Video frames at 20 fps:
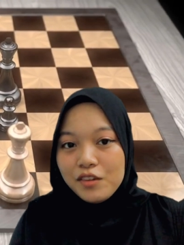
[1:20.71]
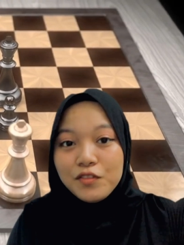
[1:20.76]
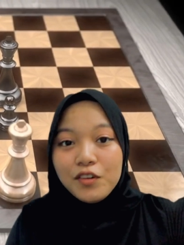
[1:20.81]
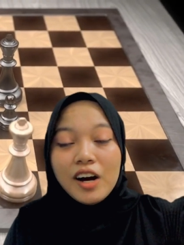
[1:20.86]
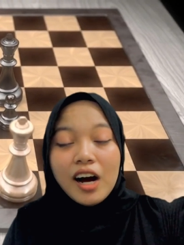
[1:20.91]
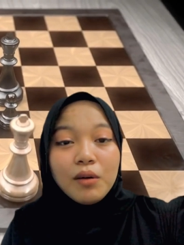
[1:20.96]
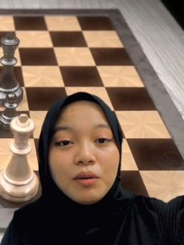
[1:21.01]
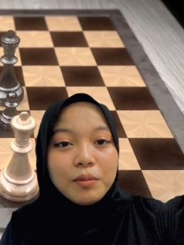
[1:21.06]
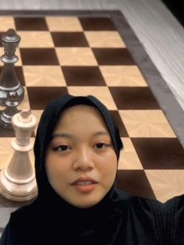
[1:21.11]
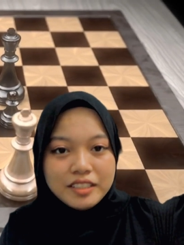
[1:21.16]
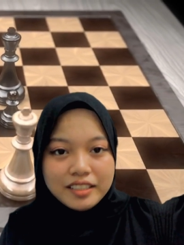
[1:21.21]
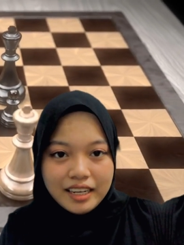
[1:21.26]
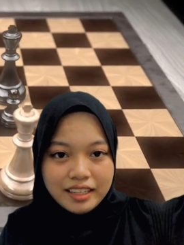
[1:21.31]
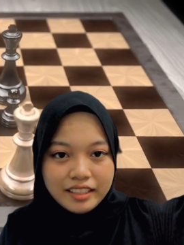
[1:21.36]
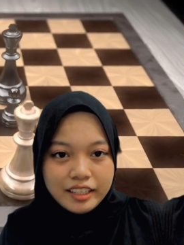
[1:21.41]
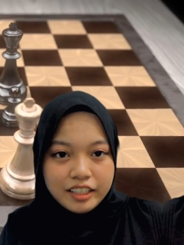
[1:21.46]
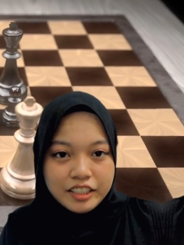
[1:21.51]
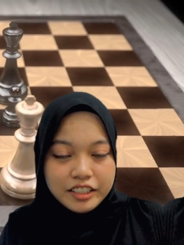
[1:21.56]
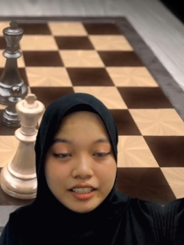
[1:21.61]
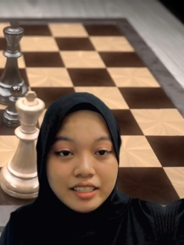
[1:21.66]
for our
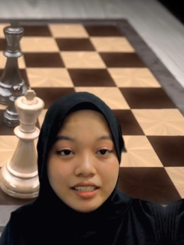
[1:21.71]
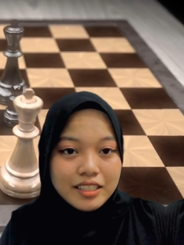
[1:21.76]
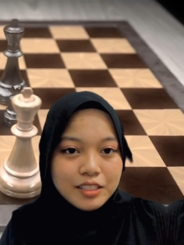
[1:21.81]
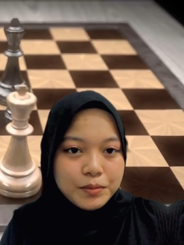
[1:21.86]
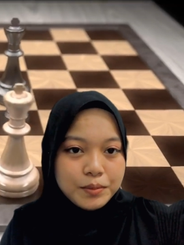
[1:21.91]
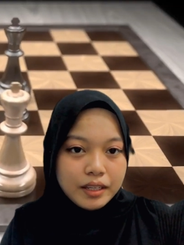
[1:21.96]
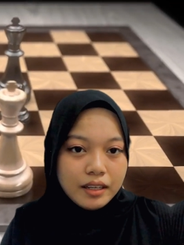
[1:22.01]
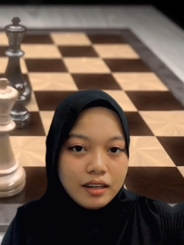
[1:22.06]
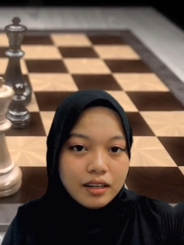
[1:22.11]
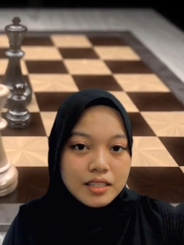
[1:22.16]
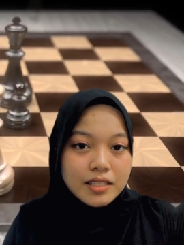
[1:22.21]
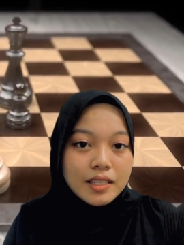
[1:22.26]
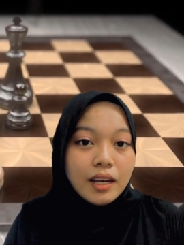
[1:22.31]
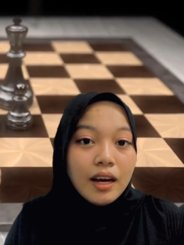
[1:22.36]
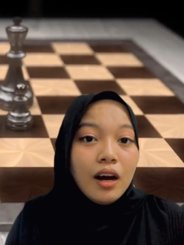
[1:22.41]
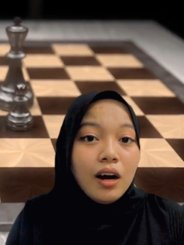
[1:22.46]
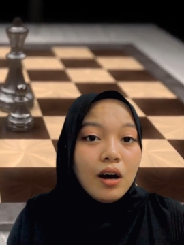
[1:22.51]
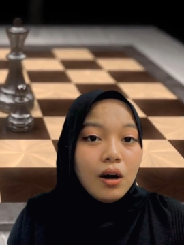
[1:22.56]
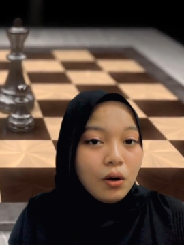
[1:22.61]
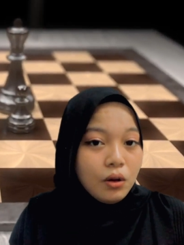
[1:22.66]
presentation is because
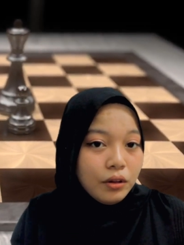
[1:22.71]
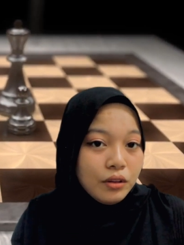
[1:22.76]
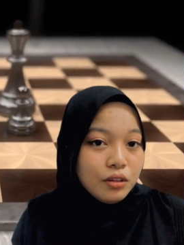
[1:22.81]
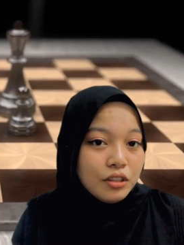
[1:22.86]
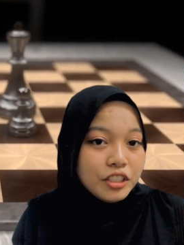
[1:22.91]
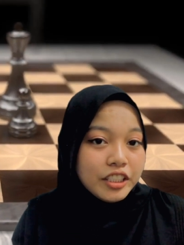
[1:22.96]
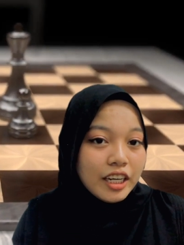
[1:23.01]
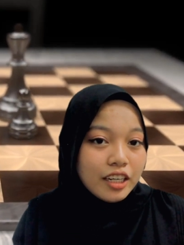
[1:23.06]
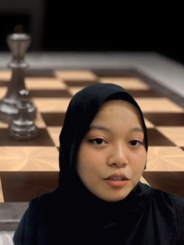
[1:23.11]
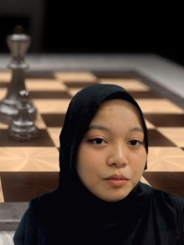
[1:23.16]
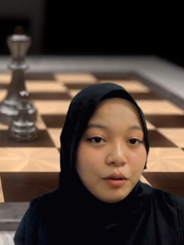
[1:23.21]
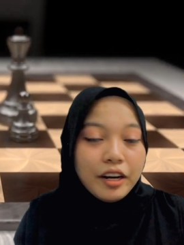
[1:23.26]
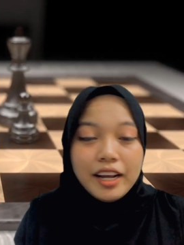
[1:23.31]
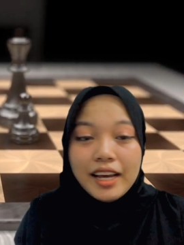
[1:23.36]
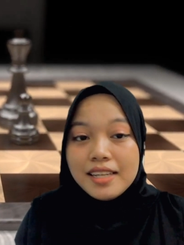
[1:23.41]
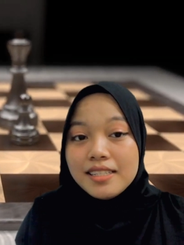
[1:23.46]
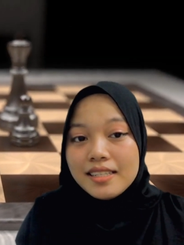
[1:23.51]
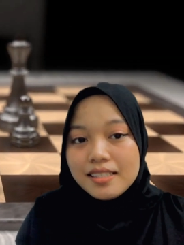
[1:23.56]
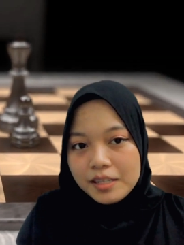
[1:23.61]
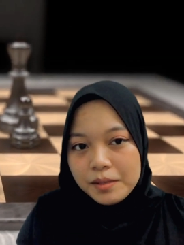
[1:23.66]
although chessboard
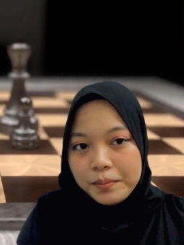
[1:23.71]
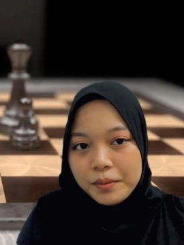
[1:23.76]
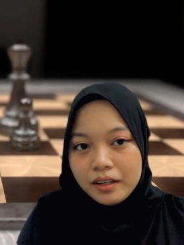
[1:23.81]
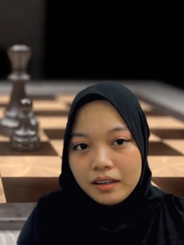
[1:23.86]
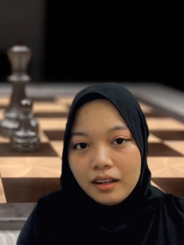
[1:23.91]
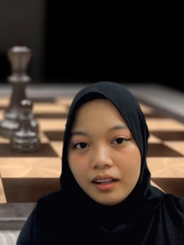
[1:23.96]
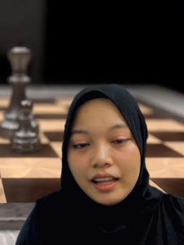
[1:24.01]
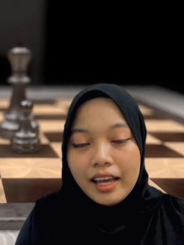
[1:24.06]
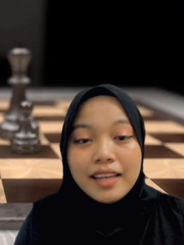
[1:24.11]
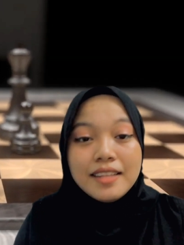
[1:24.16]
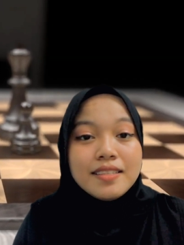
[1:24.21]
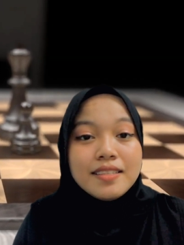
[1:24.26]
has a typical and